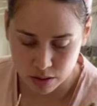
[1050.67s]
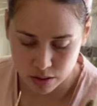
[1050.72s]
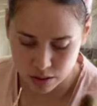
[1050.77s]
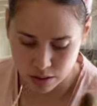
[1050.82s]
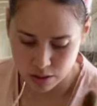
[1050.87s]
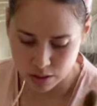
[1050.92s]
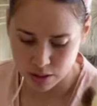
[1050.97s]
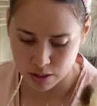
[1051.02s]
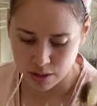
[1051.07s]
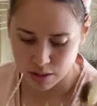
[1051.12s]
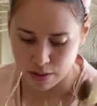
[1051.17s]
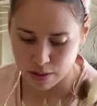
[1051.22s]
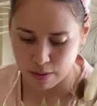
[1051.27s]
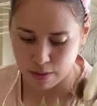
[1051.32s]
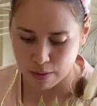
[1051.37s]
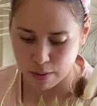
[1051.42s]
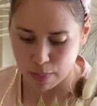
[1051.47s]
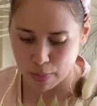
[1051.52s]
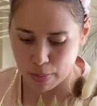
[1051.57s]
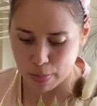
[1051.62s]

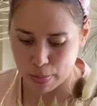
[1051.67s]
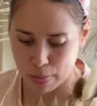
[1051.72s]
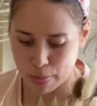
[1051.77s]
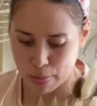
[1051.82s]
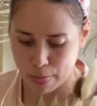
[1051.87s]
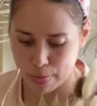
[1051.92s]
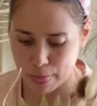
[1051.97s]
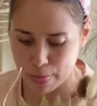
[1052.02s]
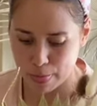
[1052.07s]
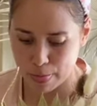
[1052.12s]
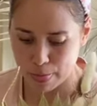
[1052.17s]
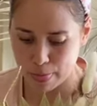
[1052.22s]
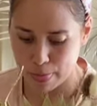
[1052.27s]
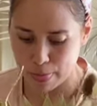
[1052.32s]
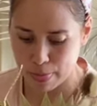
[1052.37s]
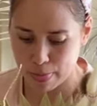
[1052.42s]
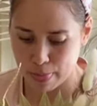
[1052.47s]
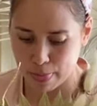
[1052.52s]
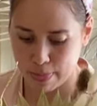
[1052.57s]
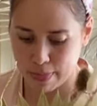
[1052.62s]

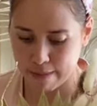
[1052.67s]
[no speech]